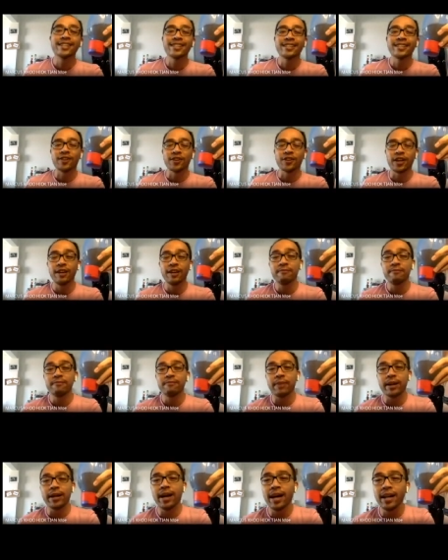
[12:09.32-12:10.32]
Okay,
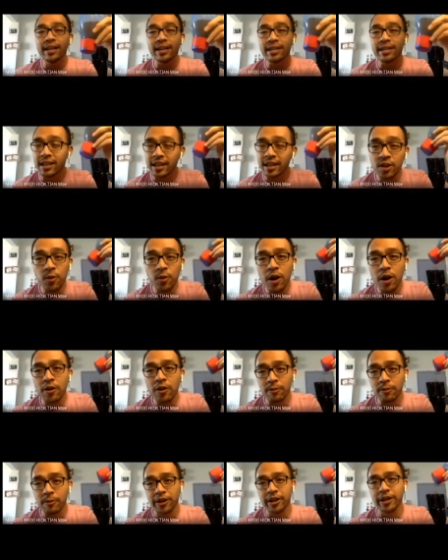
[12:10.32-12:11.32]
padahal there's nothing wow
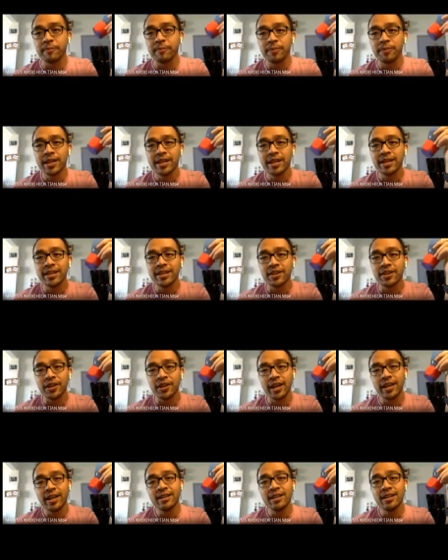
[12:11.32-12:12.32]
about it.
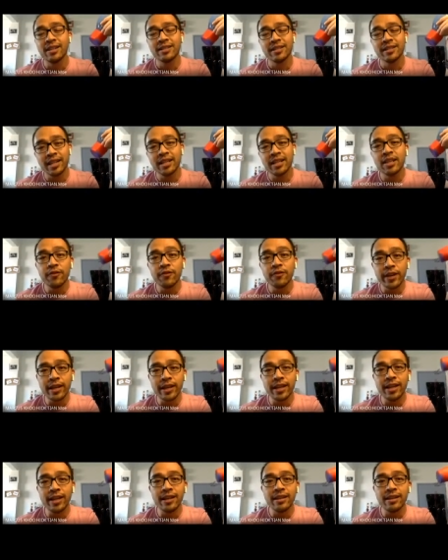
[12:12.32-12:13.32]
Okay,
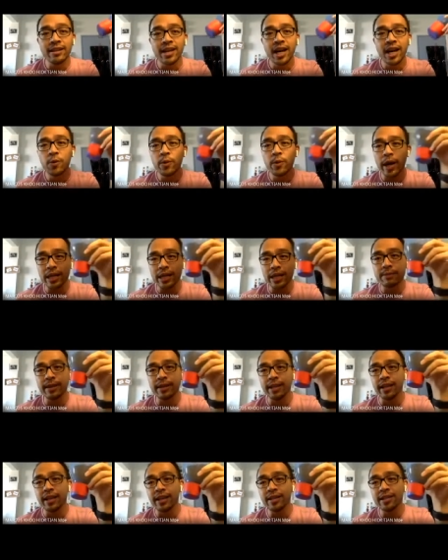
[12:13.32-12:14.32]
scientifically, how we explain
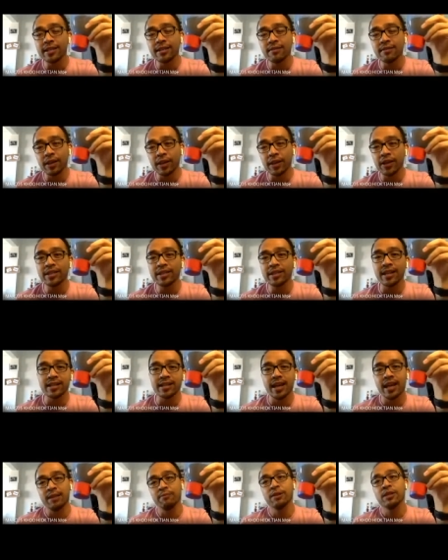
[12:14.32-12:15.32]
it is because there's
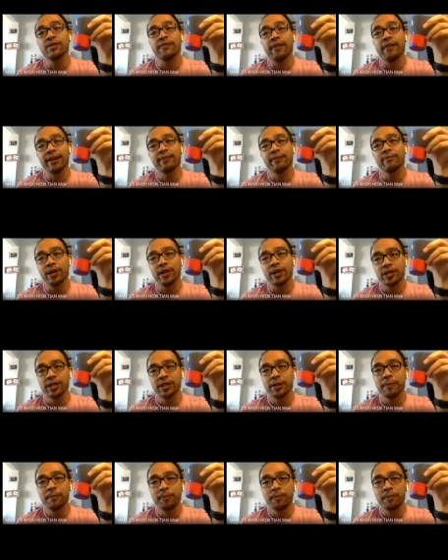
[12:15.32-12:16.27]
atmospheric pressure.